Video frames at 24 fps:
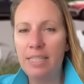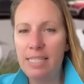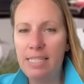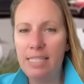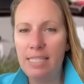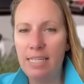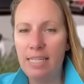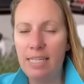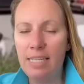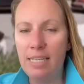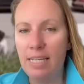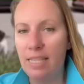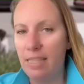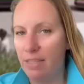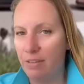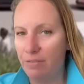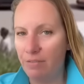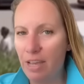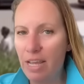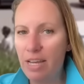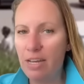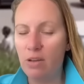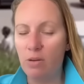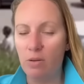seen in the
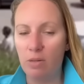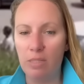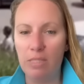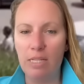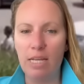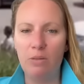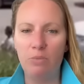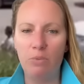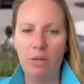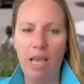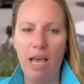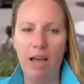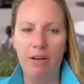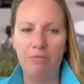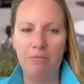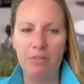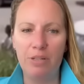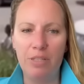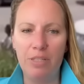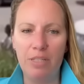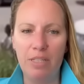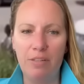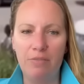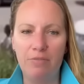videos that we have
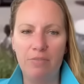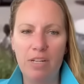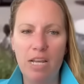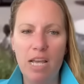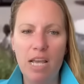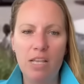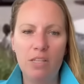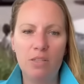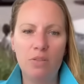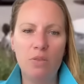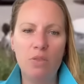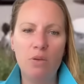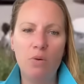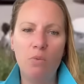received. So the